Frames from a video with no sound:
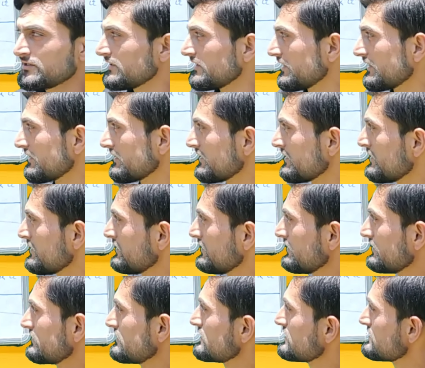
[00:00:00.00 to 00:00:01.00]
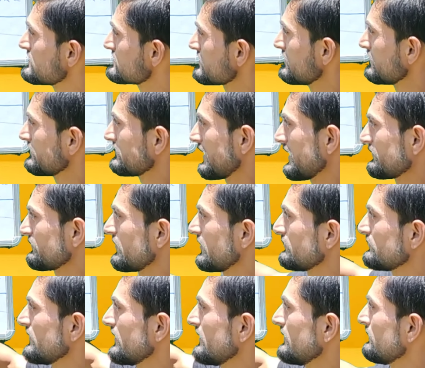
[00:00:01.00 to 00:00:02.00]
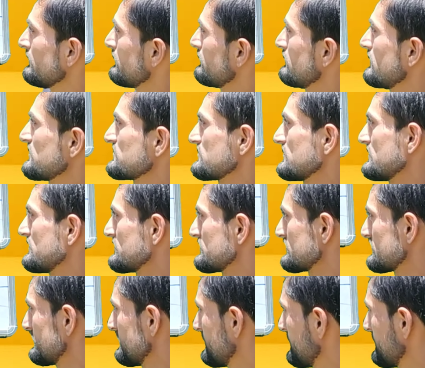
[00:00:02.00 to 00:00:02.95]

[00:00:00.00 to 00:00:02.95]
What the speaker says: in these type of the muscles.